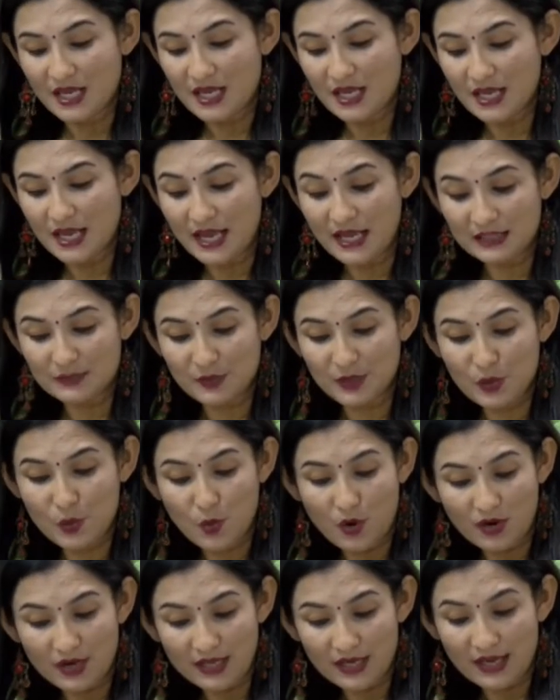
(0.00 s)
He has been
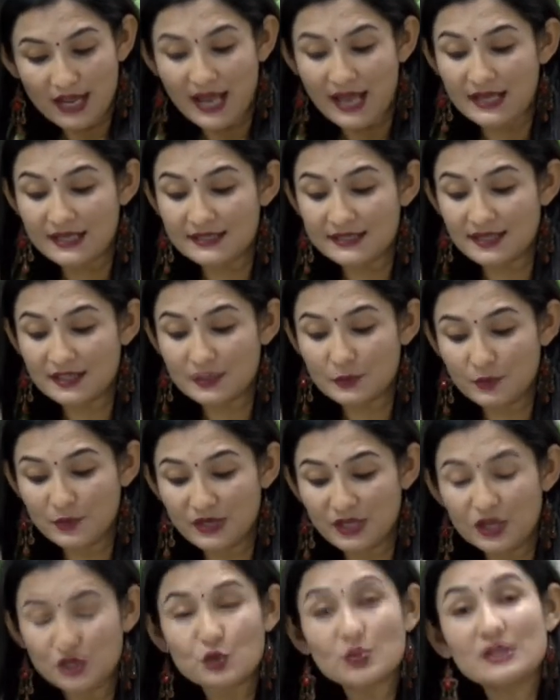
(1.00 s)
awarded as a
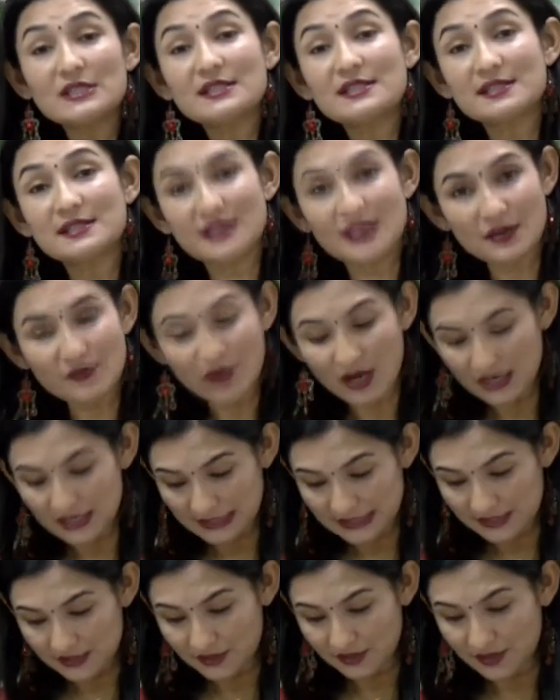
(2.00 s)
spiritual seva
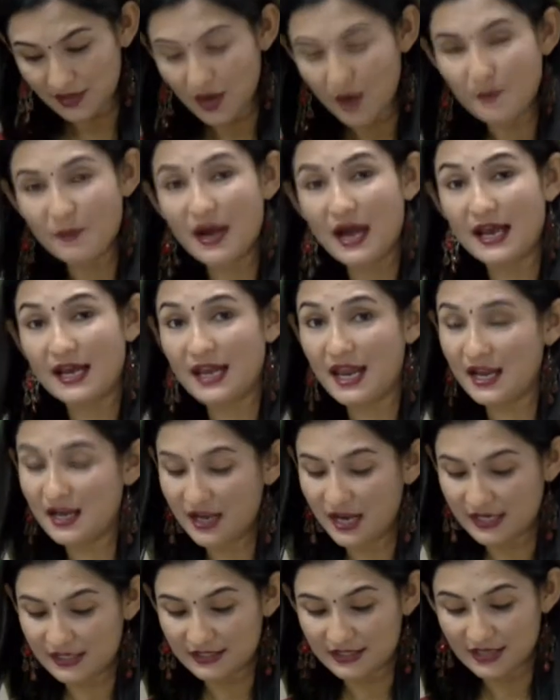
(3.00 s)
leader by
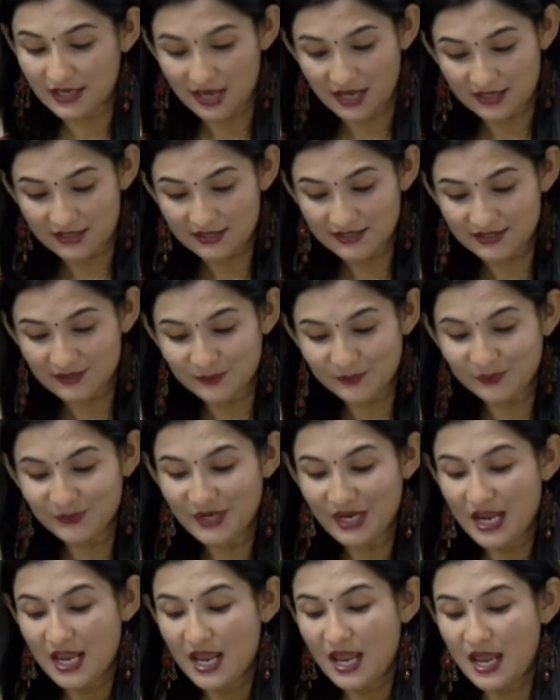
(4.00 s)
NATS.
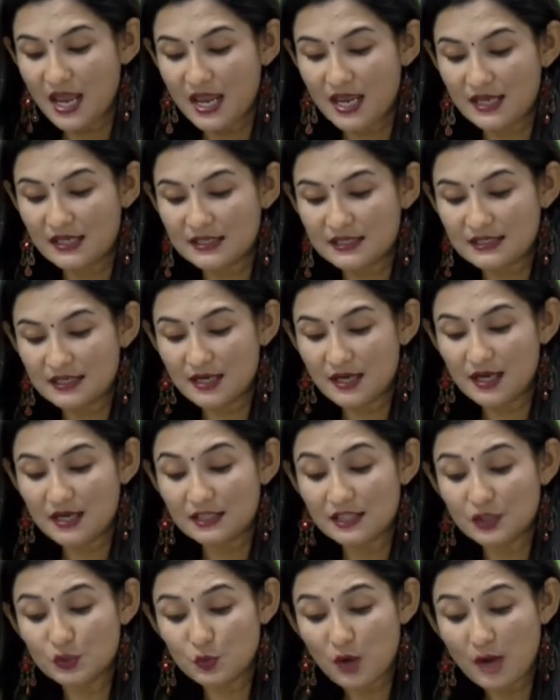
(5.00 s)
And
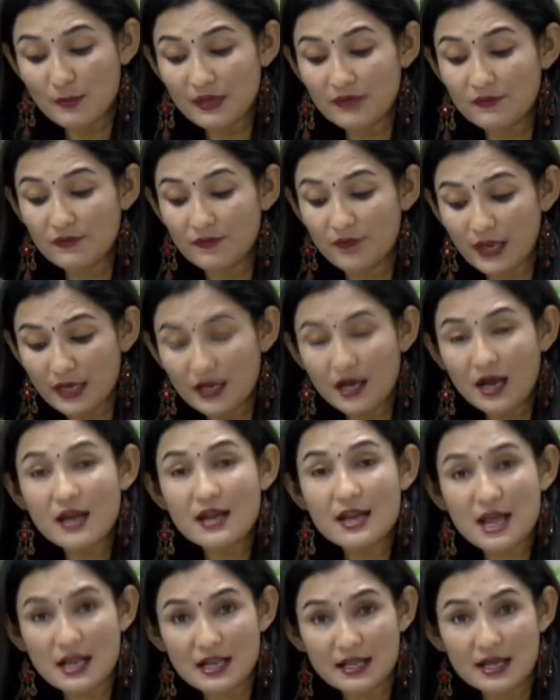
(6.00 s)
Swami
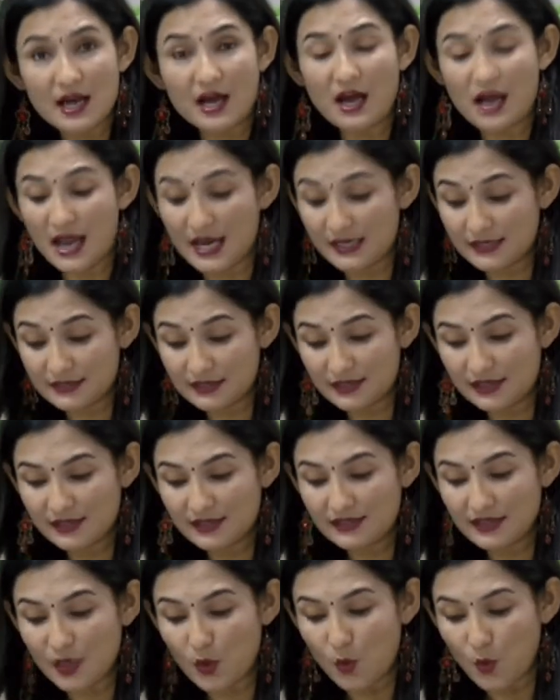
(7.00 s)
Vivekananda
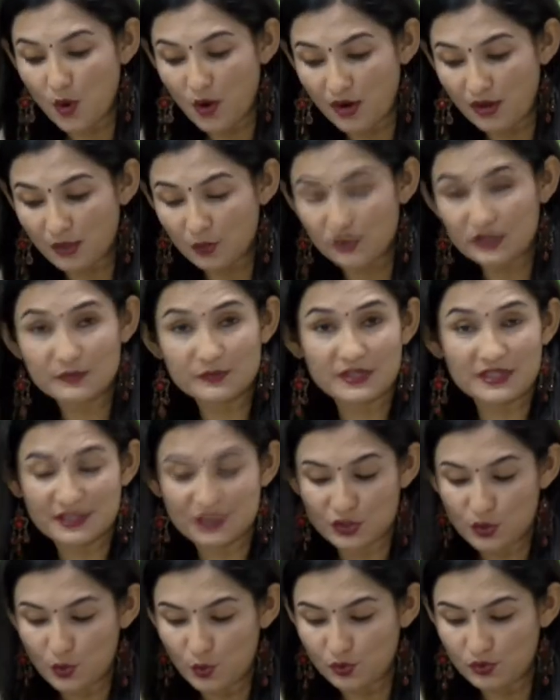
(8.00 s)
Excellence Award was
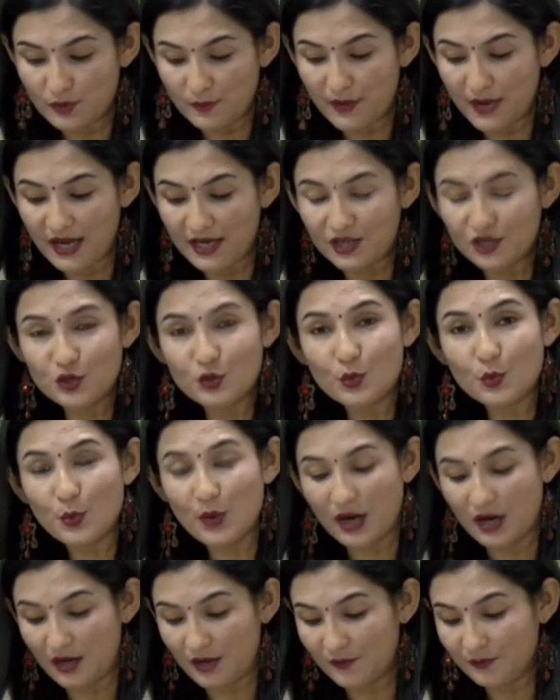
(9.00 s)
bestowed by
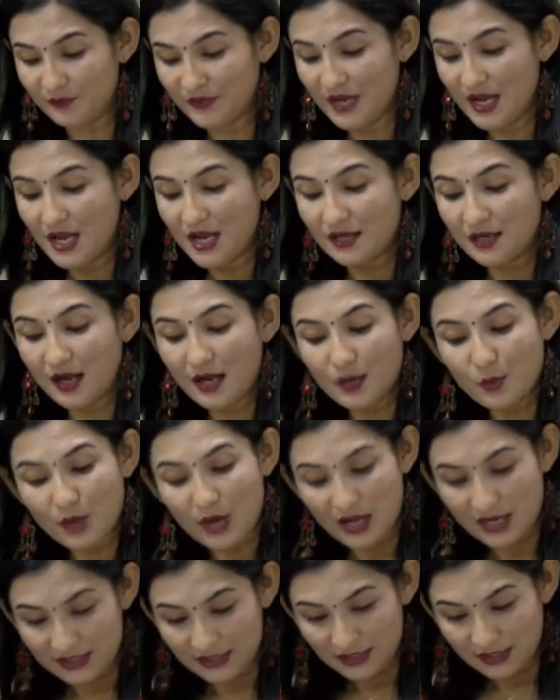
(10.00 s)
Yuva
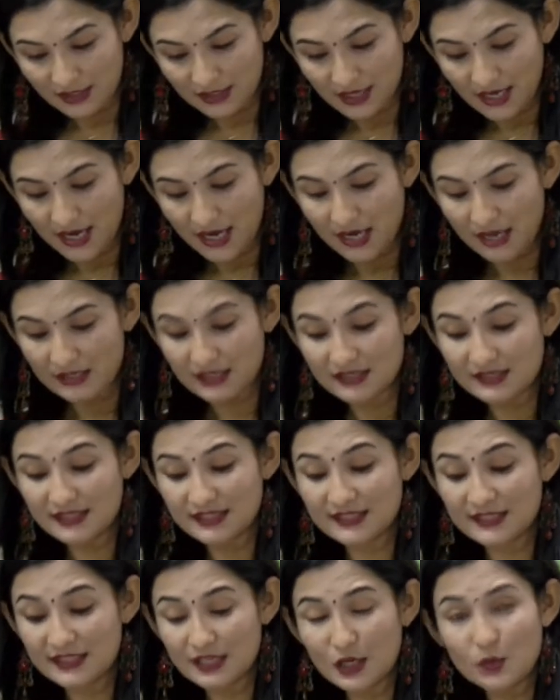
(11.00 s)
Kalavahini, and
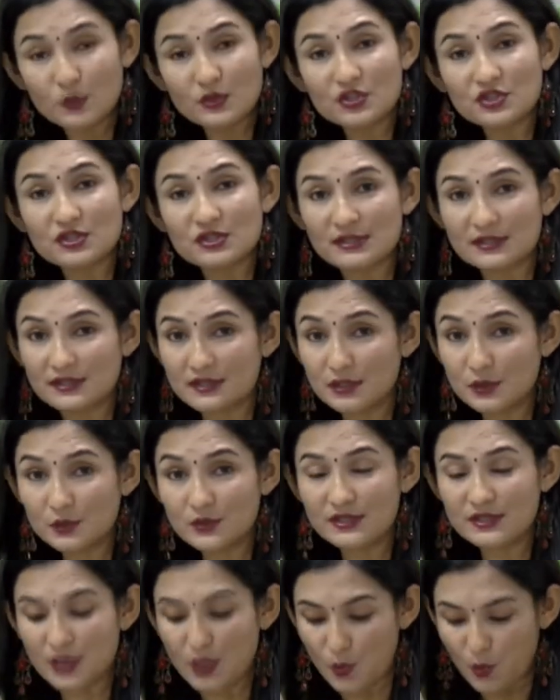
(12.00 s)
Distinguished
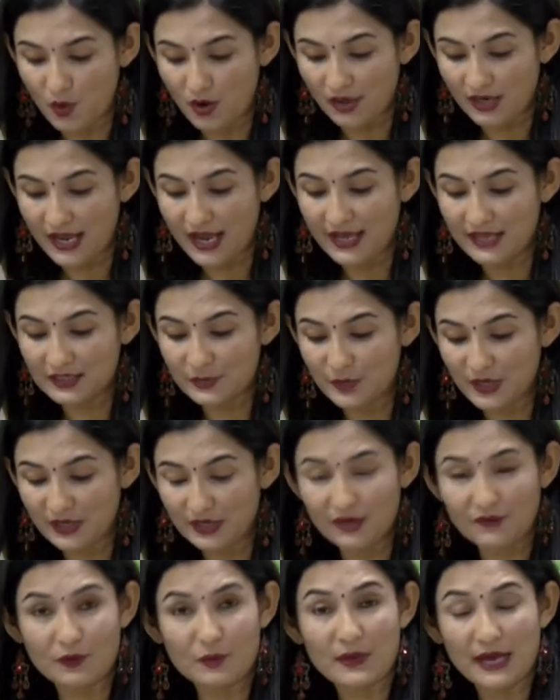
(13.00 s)
Service Award has
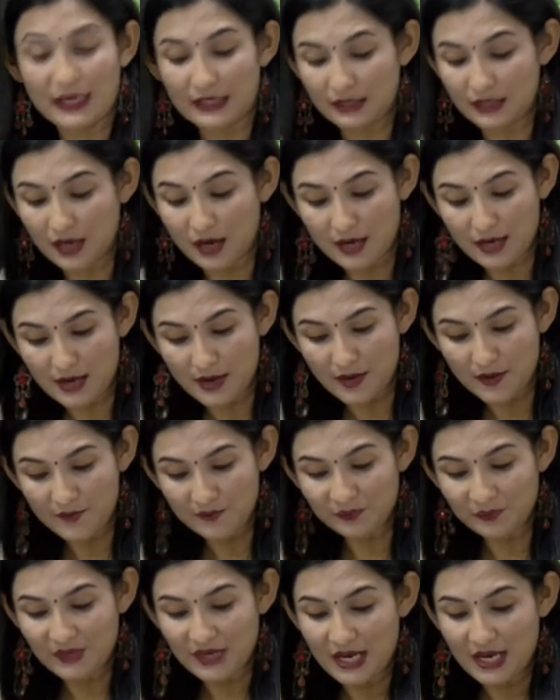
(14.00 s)
been given by Tana.